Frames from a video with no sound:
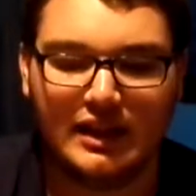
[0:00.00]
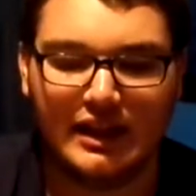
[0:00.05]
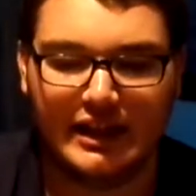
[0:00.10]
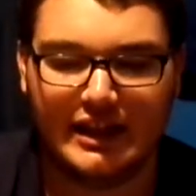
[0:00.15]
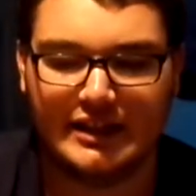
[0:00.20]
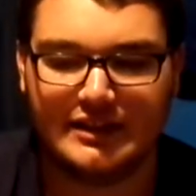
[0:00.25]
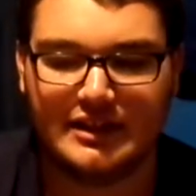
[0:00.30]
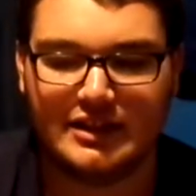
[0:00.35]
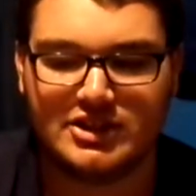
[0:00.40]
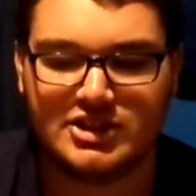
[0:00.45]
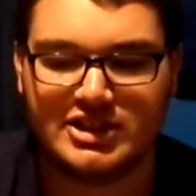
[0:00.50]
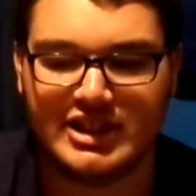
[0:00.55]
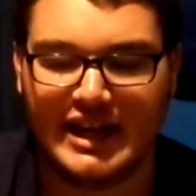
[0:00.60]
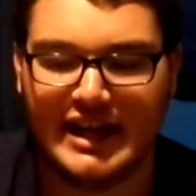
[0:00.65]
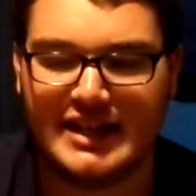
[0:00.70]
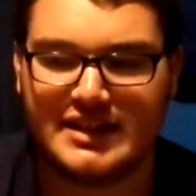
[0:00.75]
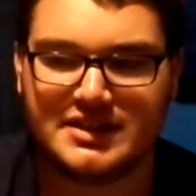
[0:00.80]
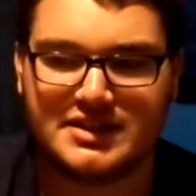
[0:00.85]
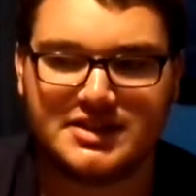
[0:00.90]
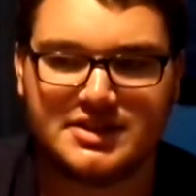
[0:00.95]
And the
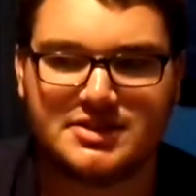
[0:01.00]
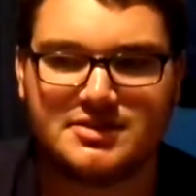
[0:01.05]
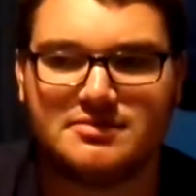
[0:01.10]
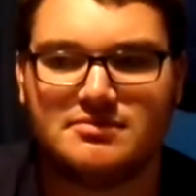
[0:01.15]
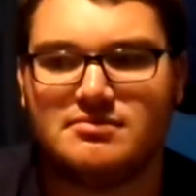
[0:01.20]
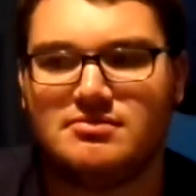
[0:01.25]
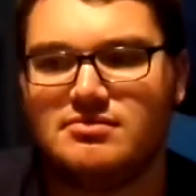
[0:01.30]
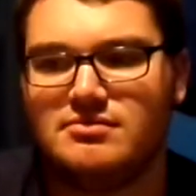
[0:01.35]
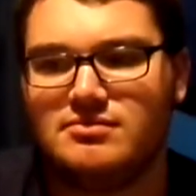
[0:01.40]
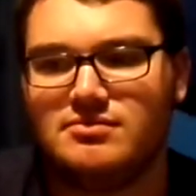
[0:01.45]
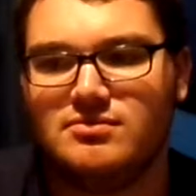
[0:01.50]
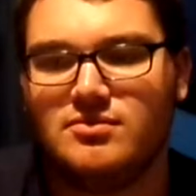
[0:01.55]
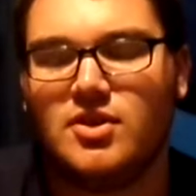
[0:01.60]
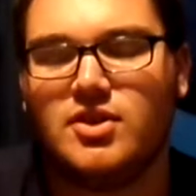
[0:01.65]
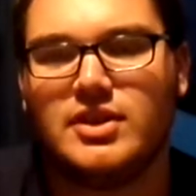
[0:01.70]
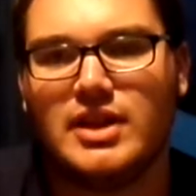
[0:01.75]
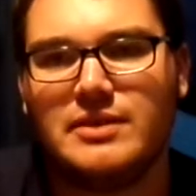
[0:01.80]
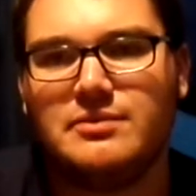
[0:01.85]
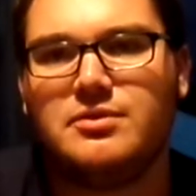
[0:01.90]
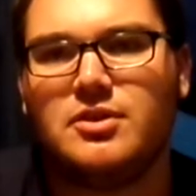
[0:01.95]
Jets, well,
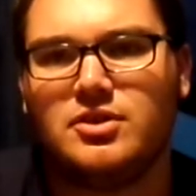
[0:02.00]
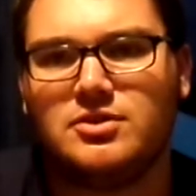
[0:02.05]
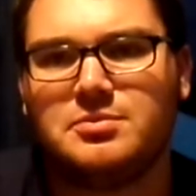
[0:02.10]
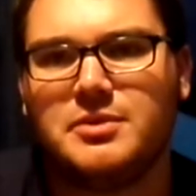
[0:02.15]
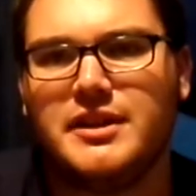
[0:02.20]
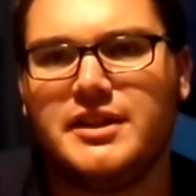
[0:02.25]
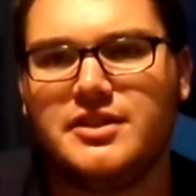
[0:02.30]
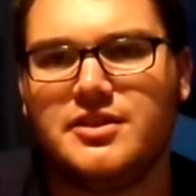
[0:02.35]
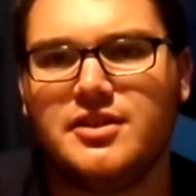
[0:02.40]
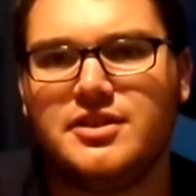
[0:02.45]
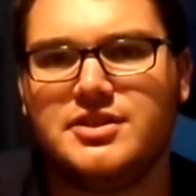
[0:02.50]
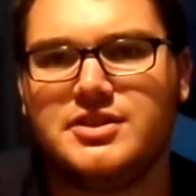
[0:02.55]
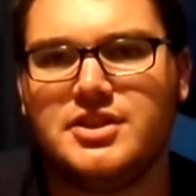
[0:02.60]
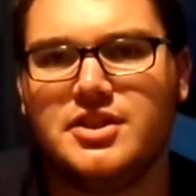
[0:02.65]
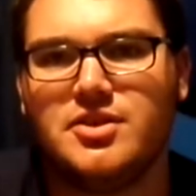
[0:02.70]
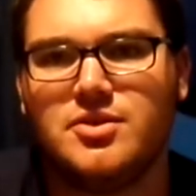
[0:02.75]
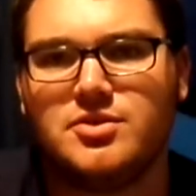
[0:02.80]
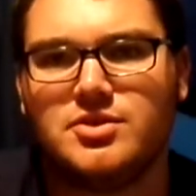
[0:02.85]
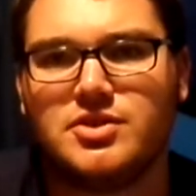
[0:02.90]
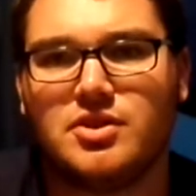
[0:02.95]
they've looked pretty good
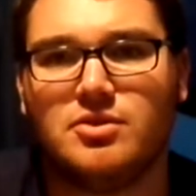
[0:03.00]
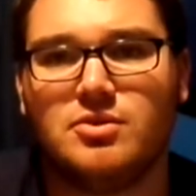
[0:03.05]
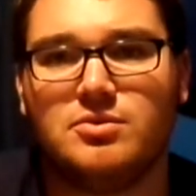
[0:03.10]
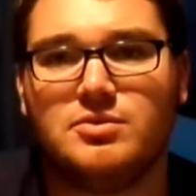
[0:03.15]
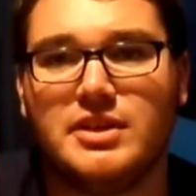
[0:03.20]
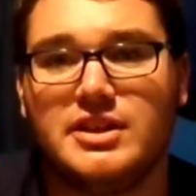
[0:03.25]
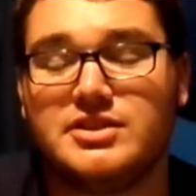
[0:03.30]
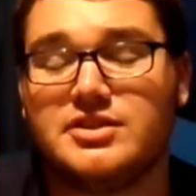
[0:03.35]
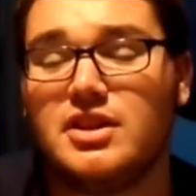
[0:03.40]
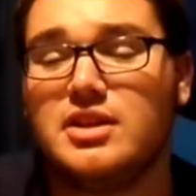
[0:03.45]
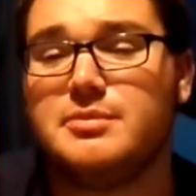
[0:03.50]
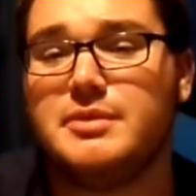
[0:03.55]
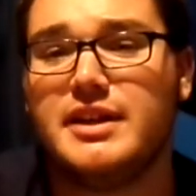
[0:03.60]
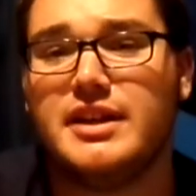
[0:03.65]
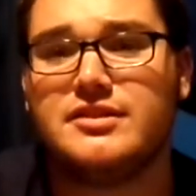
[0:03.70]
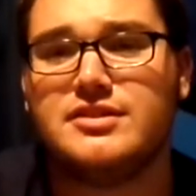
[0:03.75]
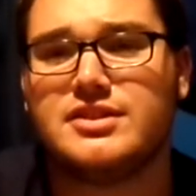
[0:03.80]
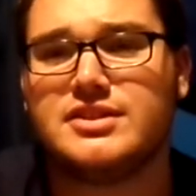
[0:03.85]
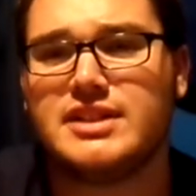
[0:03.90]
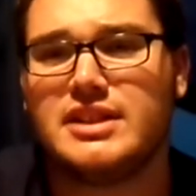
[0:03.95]
too, so it's going to be
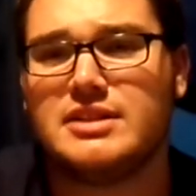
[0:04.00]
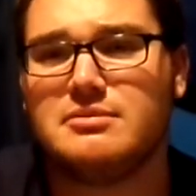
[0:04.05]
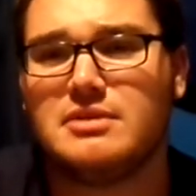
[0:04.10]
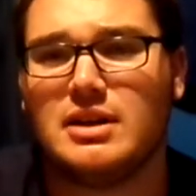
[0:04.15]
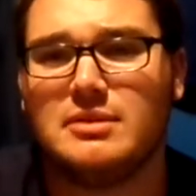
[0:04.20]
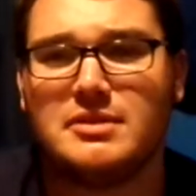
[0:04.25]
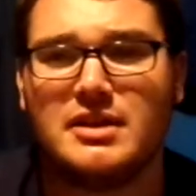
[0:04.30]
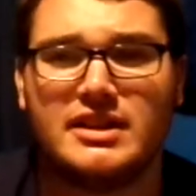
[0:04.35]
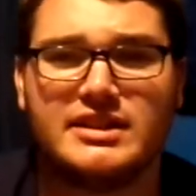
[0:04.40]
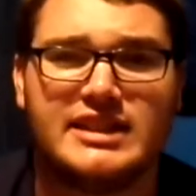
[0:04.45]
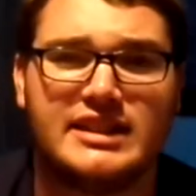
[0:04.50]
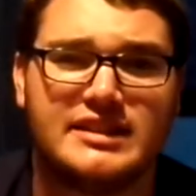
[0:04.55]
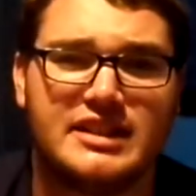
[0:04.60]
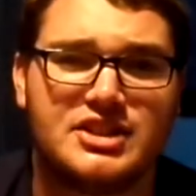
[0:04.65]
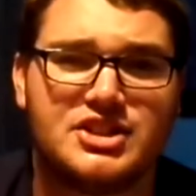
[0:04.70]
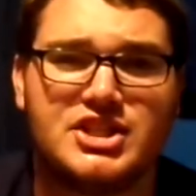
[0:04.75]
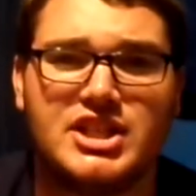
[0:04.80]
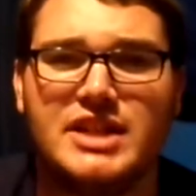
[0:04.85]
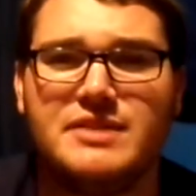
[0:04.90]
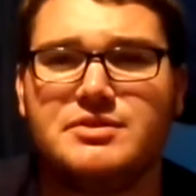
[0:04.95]
interesting, but I'm going to take the
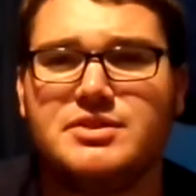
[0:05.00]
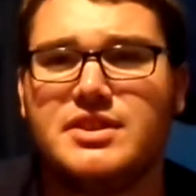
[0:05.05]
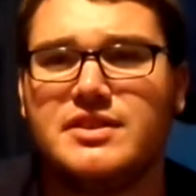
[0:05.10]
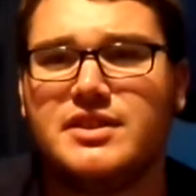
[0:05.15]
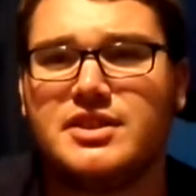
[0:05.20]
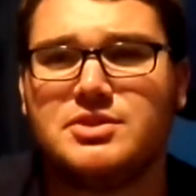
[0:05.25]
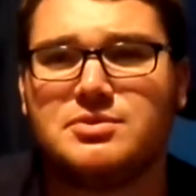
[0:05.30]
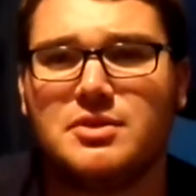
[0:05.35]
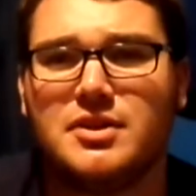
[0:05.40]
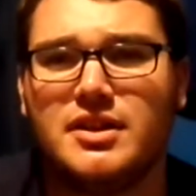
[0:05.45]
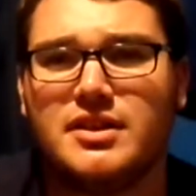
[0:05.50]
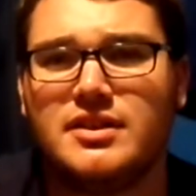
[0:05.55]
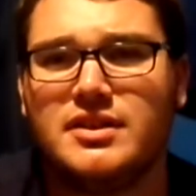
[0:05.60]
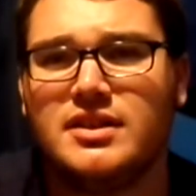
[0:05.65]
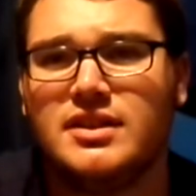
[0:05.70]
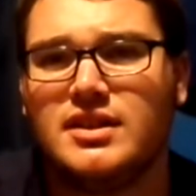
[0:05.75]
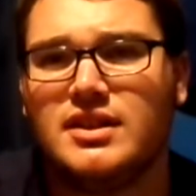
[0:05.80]
Chiefs in this one.